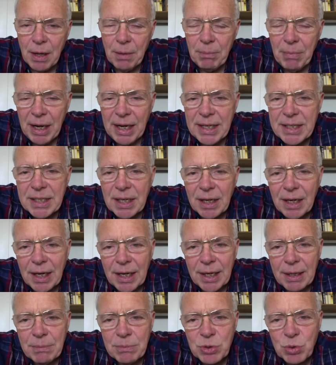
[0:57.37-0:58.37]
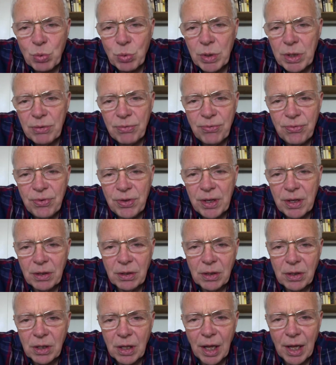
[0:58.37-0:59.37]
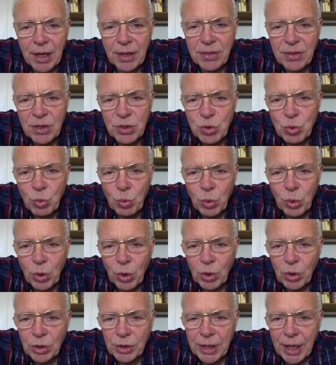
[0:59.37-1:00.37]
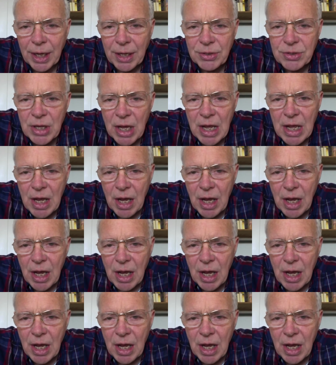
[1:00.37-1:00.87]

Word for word: Many times we feel like this world has